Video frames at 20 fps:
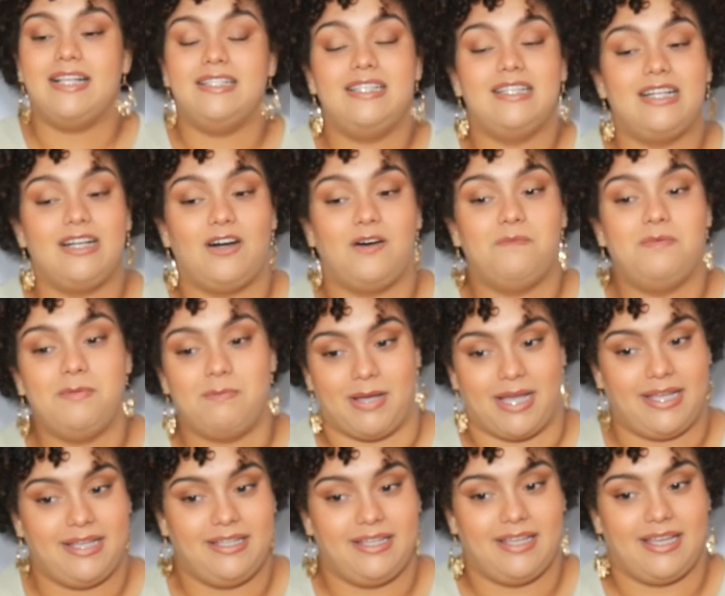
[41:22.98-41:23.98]
I did an open
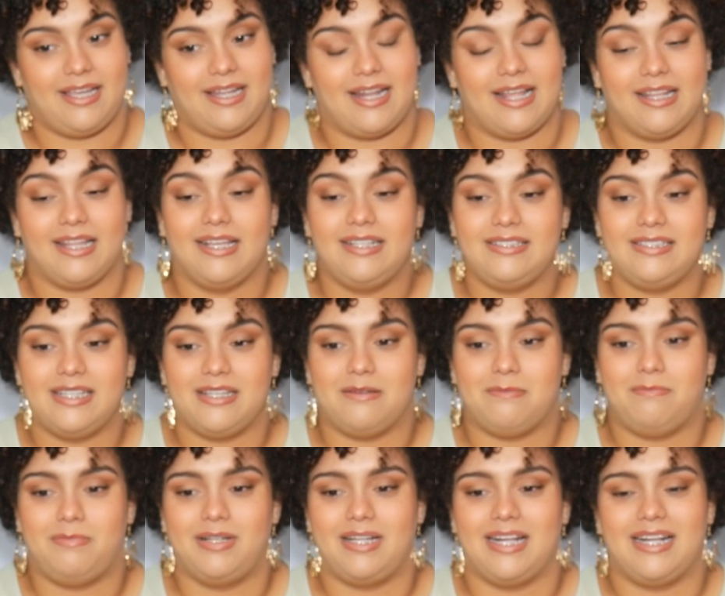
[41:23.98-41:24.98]
mic and I liked it,
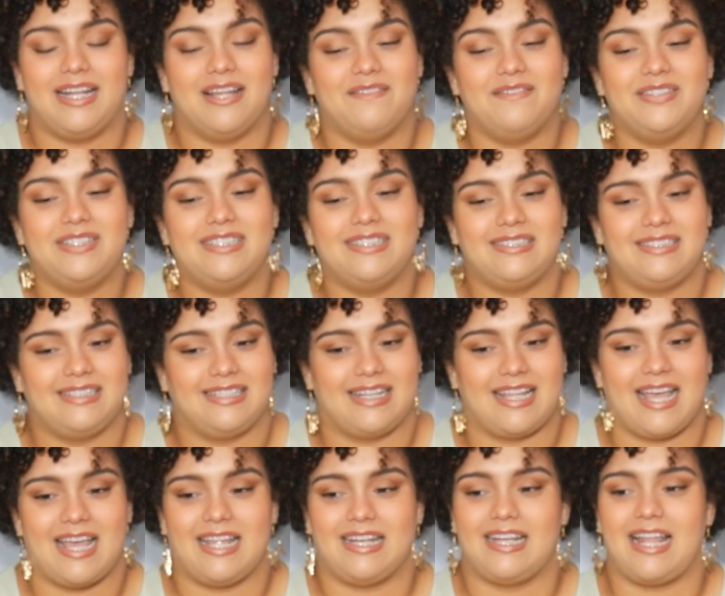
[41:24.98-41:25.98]
but I never did it
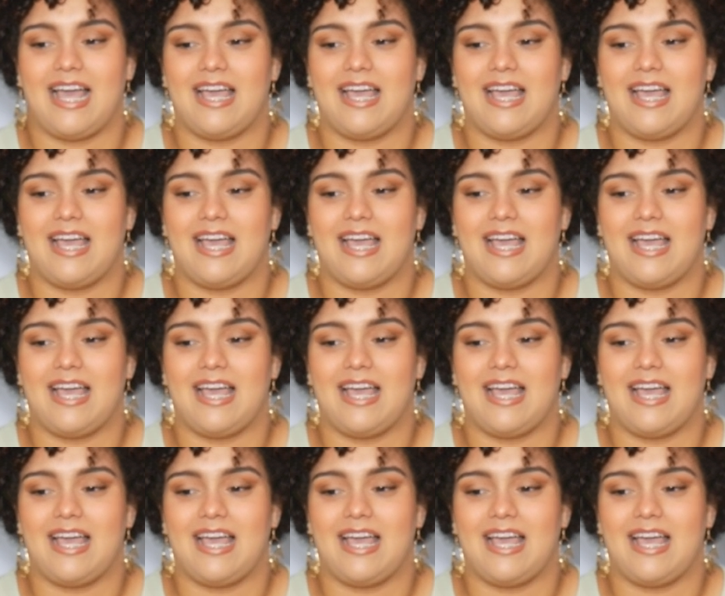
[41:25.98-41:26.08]
again.